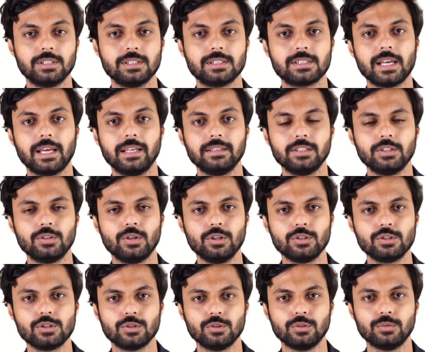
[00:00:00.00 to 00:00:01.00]
design, the
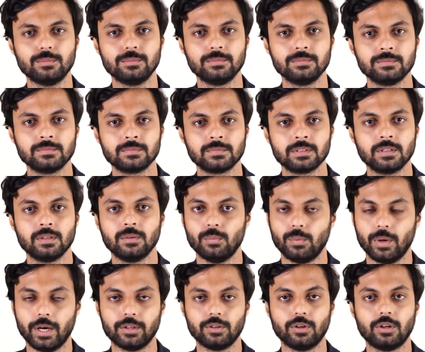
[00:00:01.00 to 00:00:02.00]
costume?
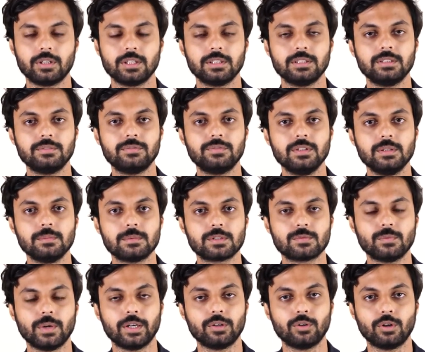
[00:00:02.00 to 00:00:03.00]
Why not other films?
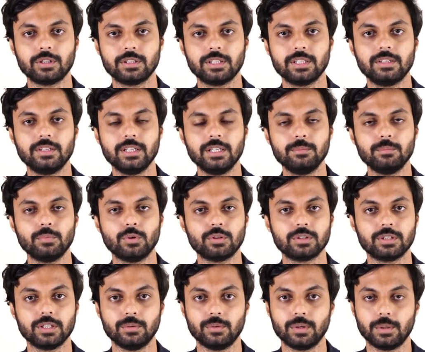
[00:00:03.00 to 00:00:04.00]
Why not the Green
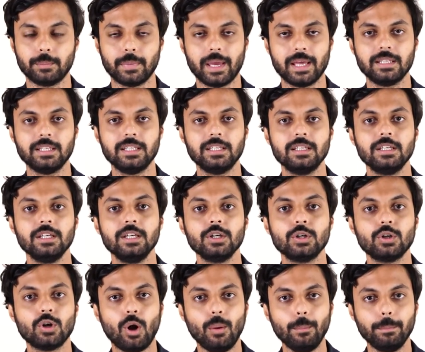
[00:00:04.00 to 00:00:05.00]
Book? There were many
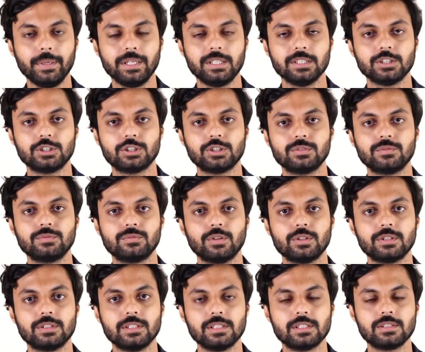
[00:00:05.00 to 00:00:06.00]
competition
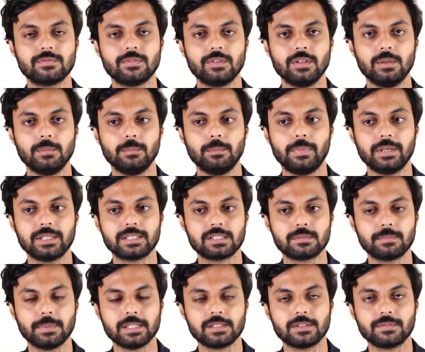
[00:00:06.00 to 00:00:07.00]
for this film, but
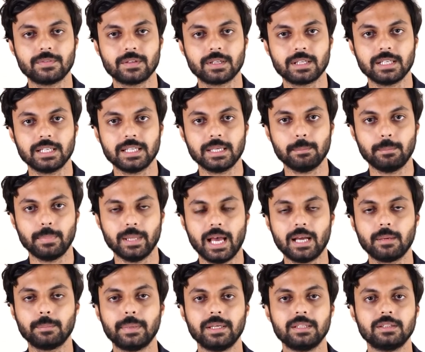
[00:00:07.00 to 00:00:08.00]
specifically
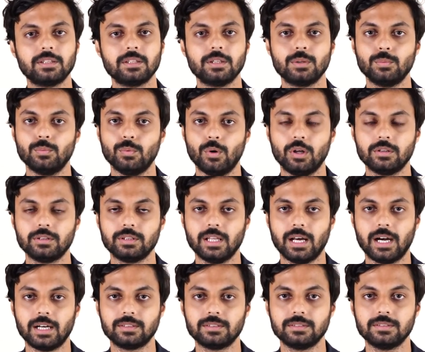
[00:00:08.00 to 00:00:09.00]
Black Panther won
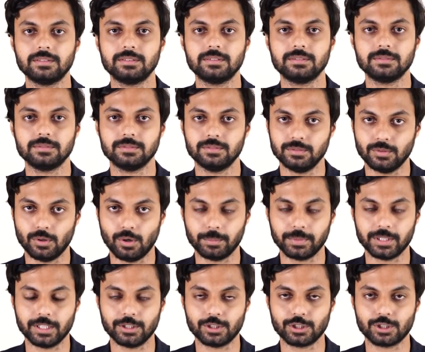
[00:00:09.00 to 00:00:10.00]
that
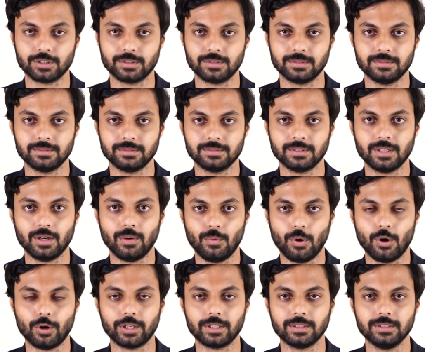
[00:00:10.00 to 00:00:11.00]
nomination
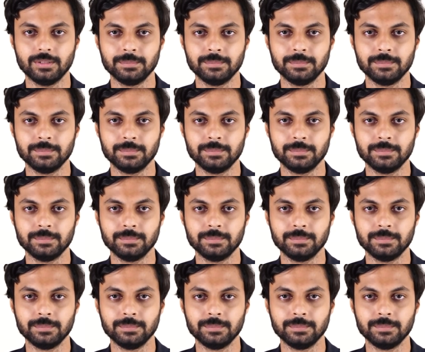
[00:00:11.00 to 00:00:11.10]
award.